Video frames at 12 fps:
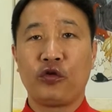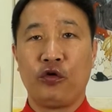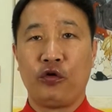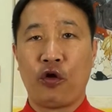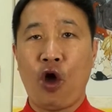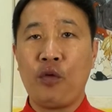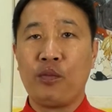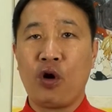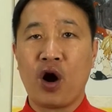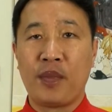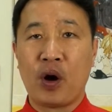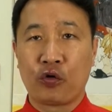to learn
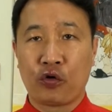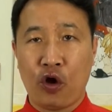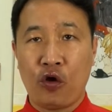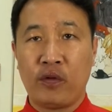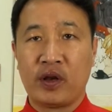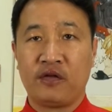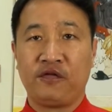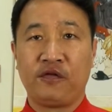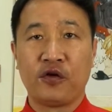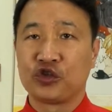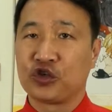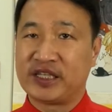more about current
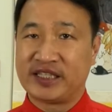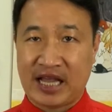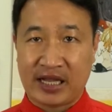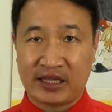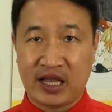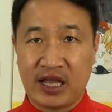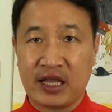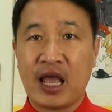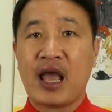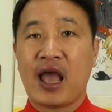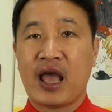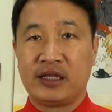feng shui setting
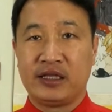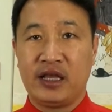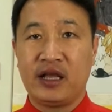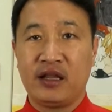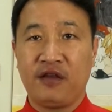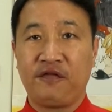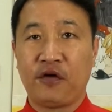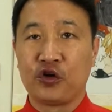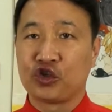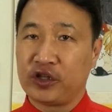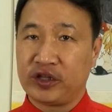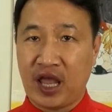and yearly feng
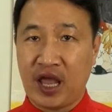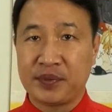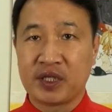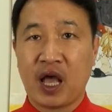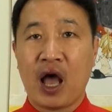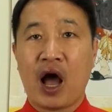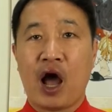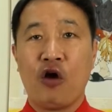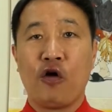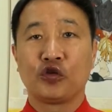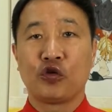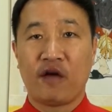shui tips, I
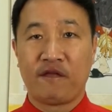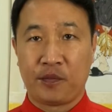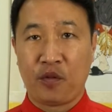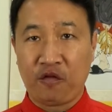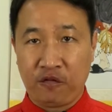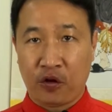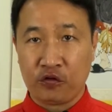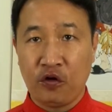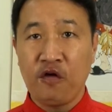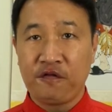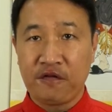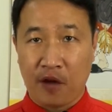also have a book for you,
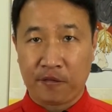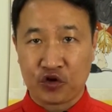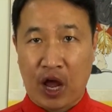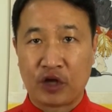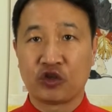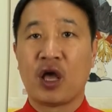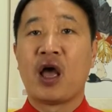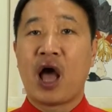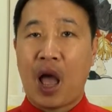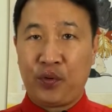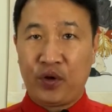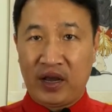free of charge.
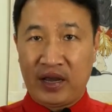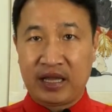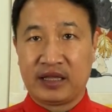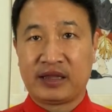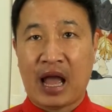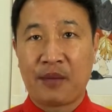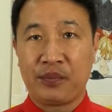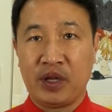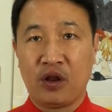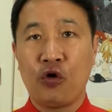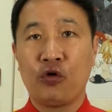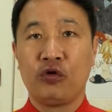I put a link down
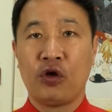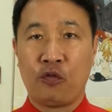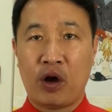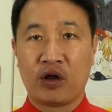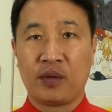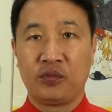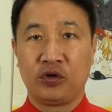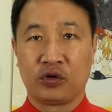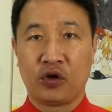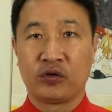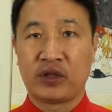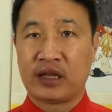below. You're welcome to
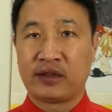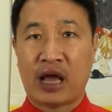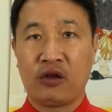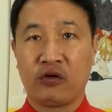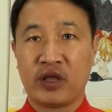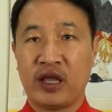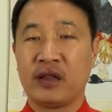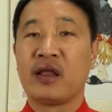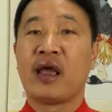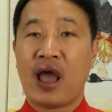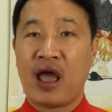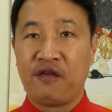go there, download it.
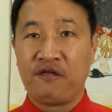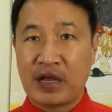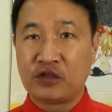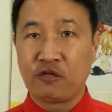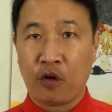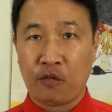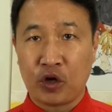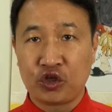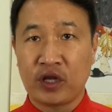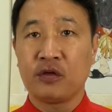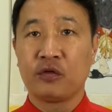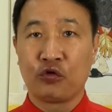And thanks for
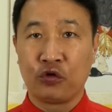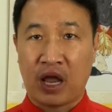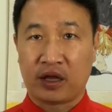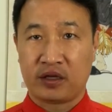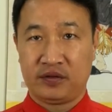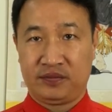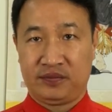watching. Good luck.